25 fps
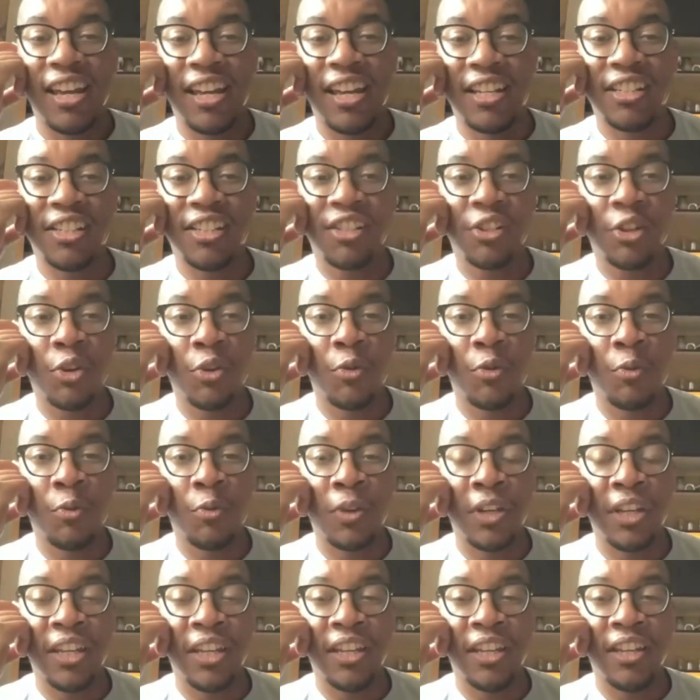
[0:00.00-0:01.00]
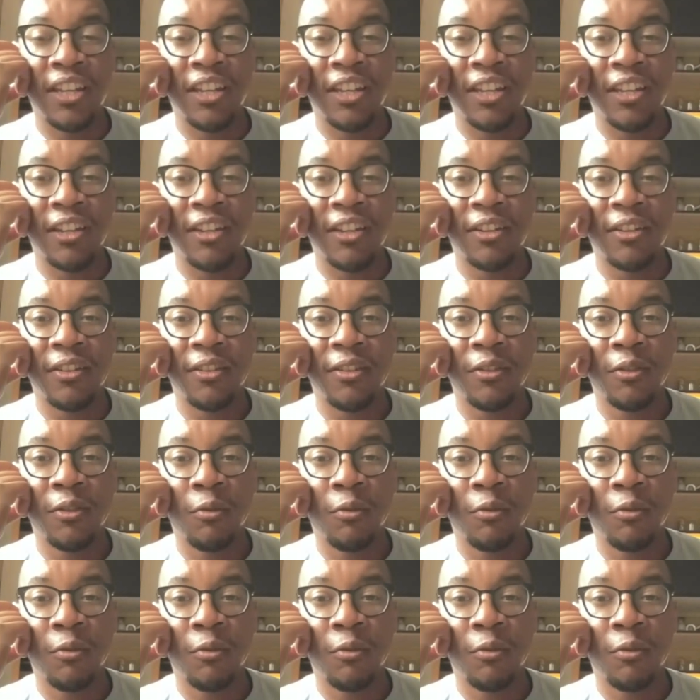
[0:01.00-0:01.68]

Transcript: And so we